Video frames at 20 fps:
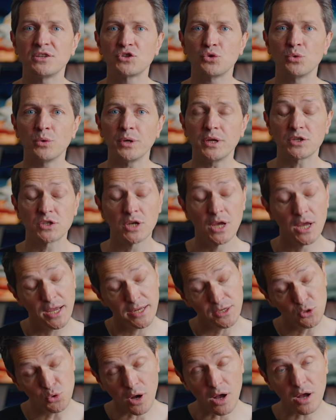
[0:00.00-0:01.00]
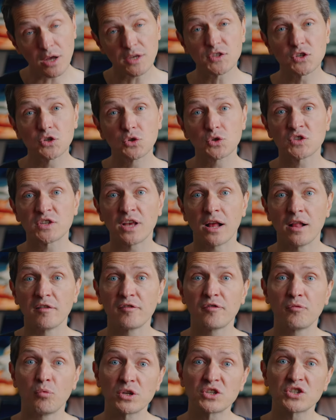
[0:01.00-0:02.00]
to it. You ask
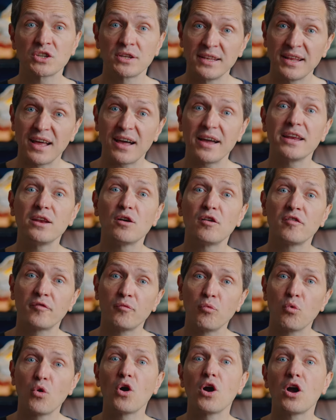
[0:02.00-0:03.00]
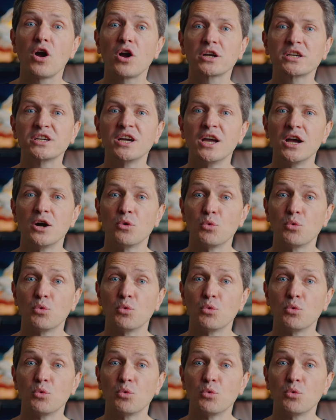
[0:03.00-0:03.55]
yourself what line of work